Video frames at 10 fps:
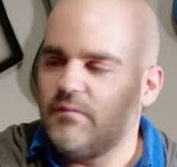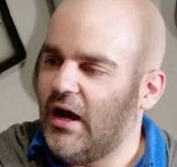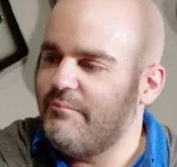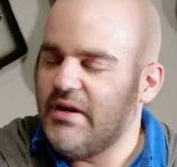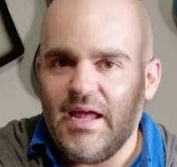
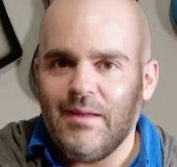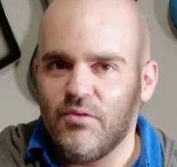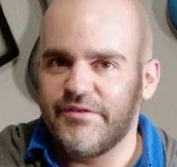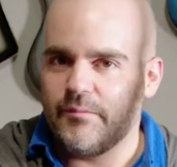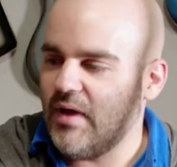I've been
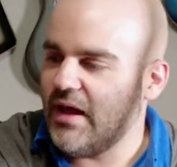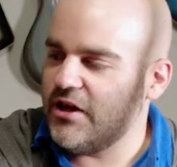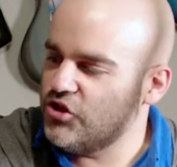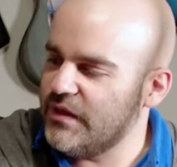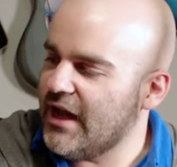able to
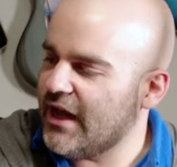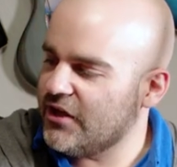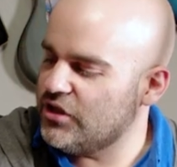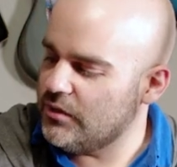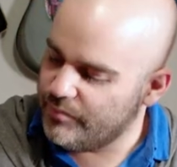manage the
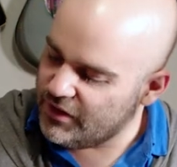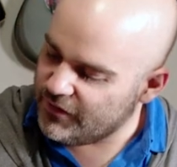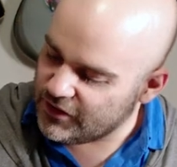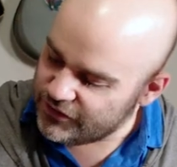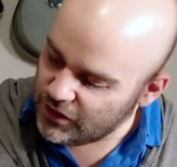action, but
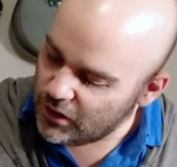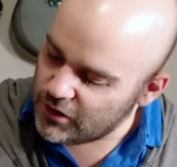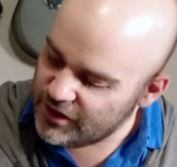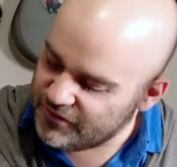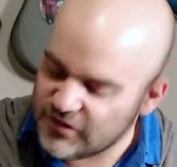the
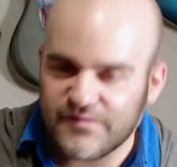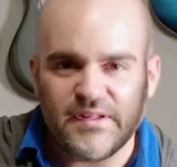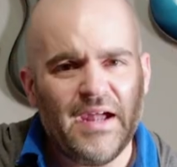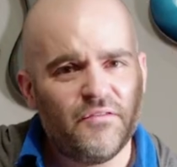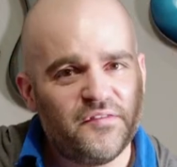guitar is just
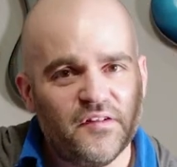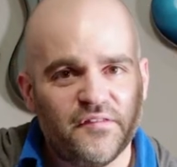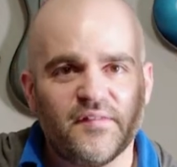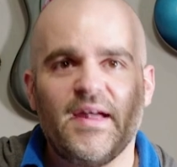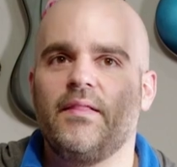ever so
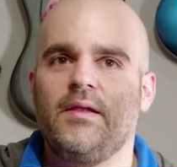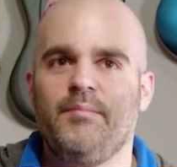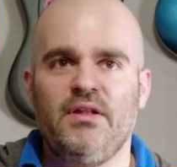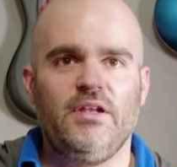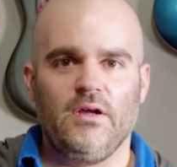slightly
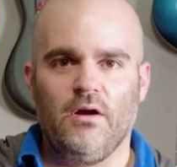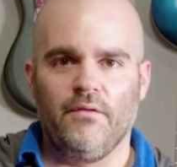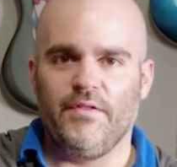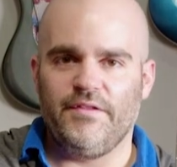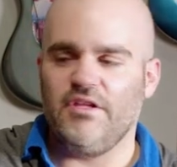bending
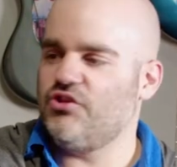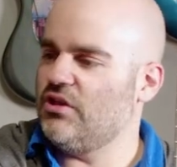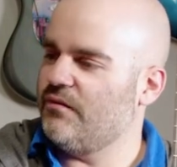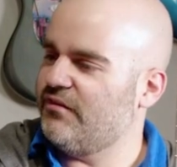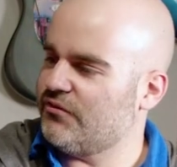over the
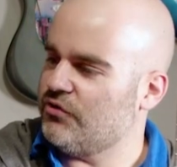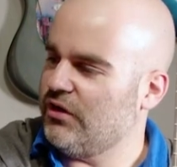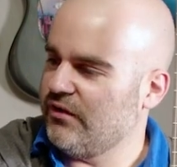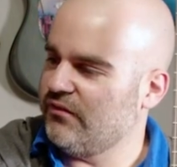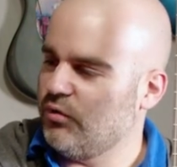tension of the
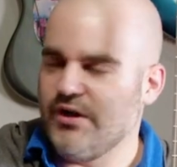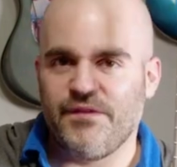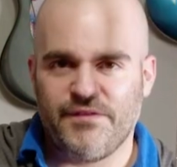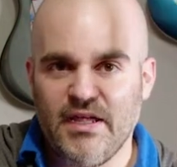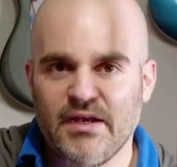strings
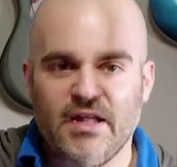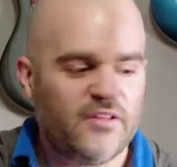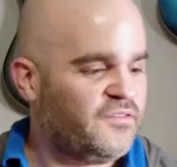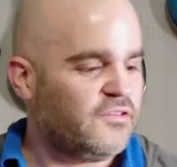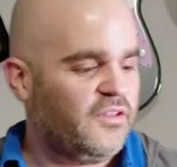with
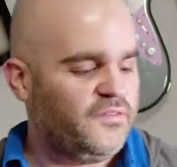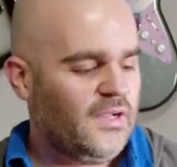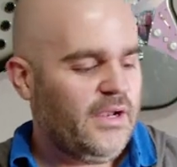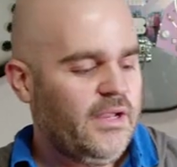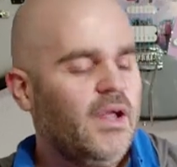10-gauge strings
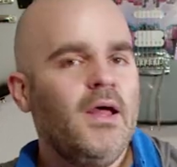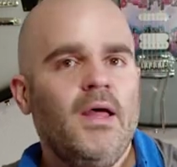on it.